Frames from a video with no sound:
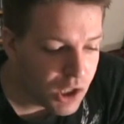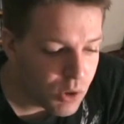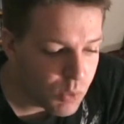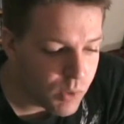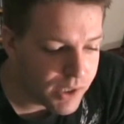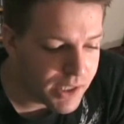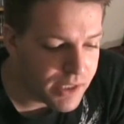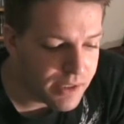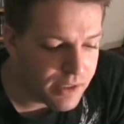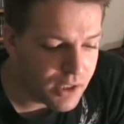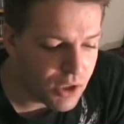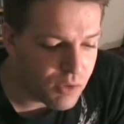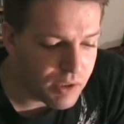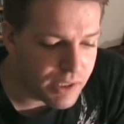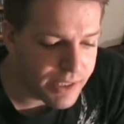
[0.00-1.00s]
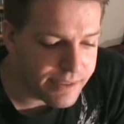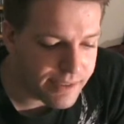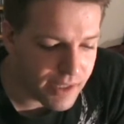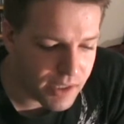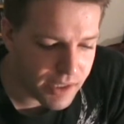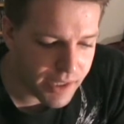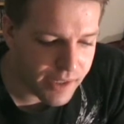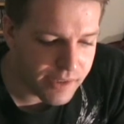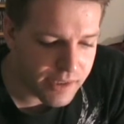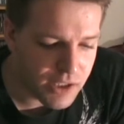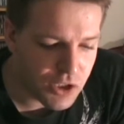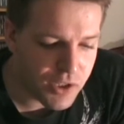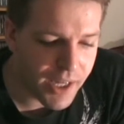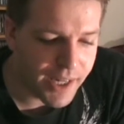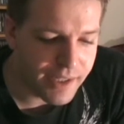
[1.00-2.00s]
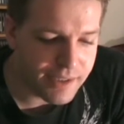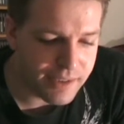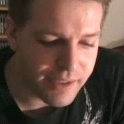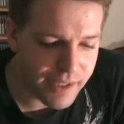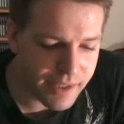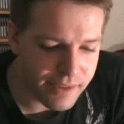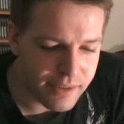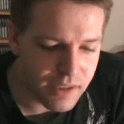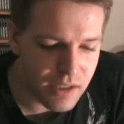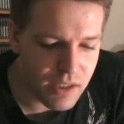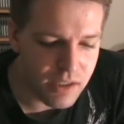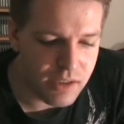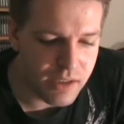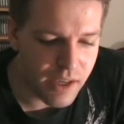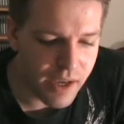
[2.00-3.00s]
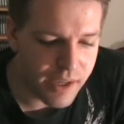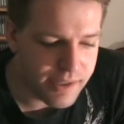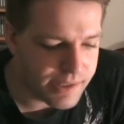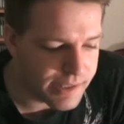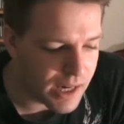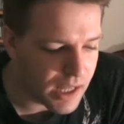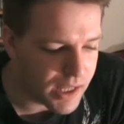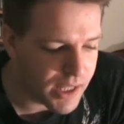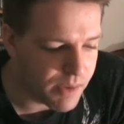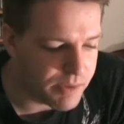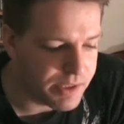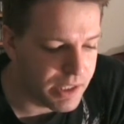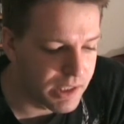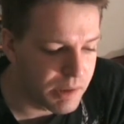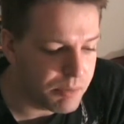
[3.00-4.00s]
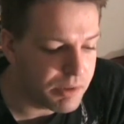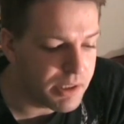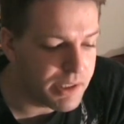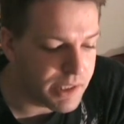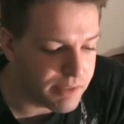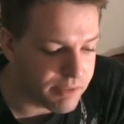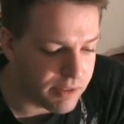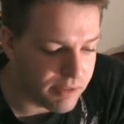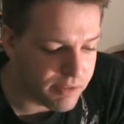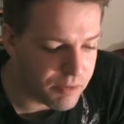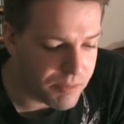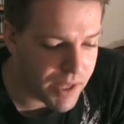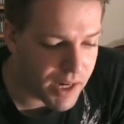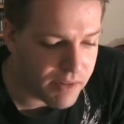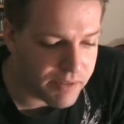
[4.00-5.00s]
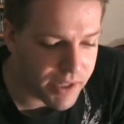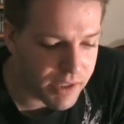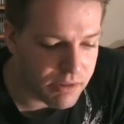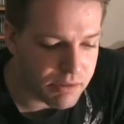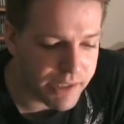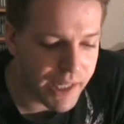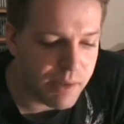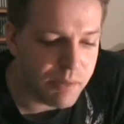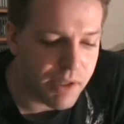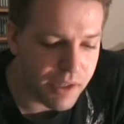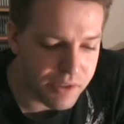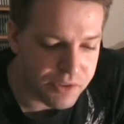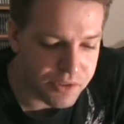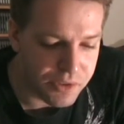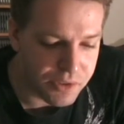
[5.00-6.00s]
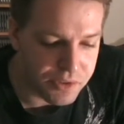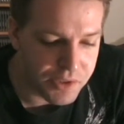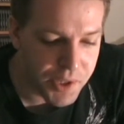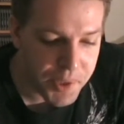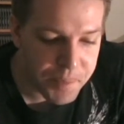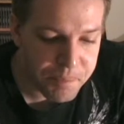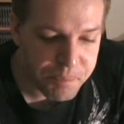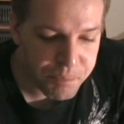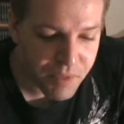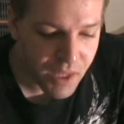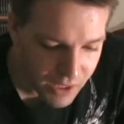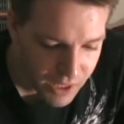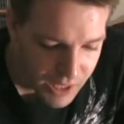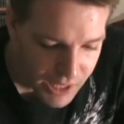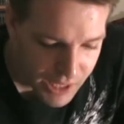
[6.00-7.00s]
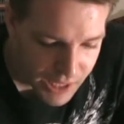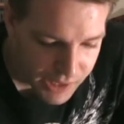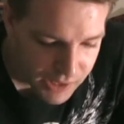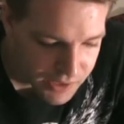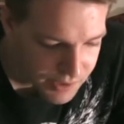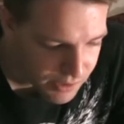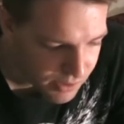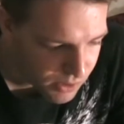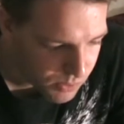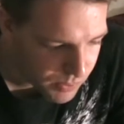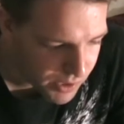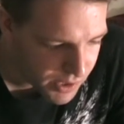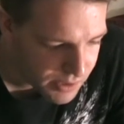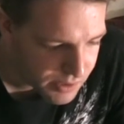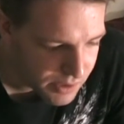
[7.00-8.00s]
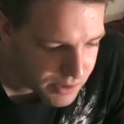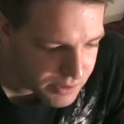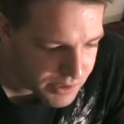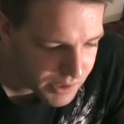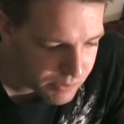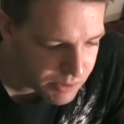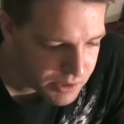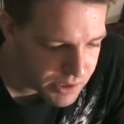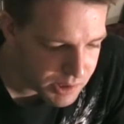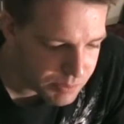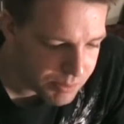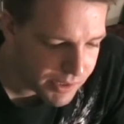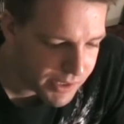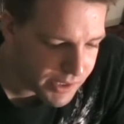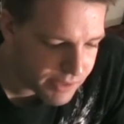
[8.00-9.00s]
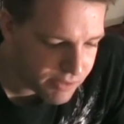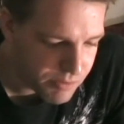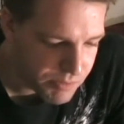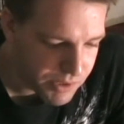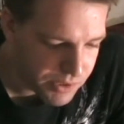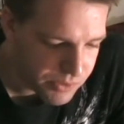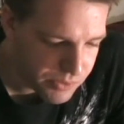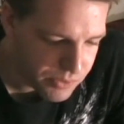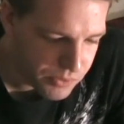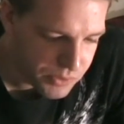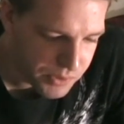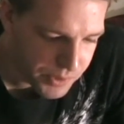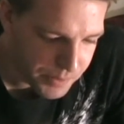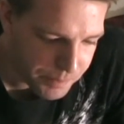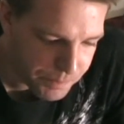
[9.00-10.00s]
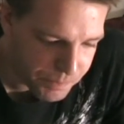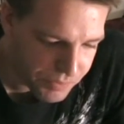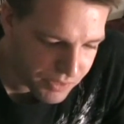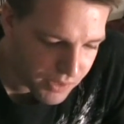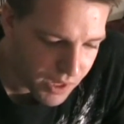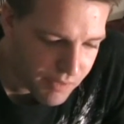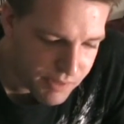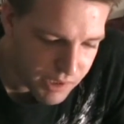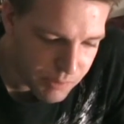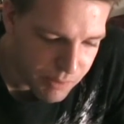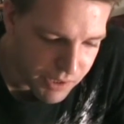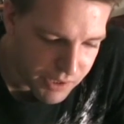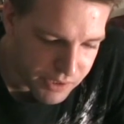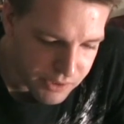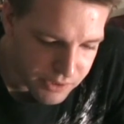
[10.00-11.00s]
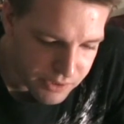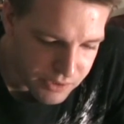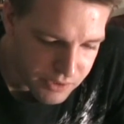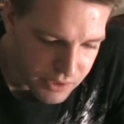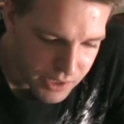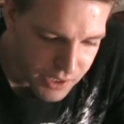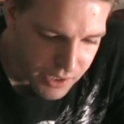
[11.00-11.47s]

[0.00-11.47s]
When Nintendo released the NES in the United States, the design and styling was deliberately different from that of the other game consoles. Nintendo wanted to distinguish its product from those of the competitors,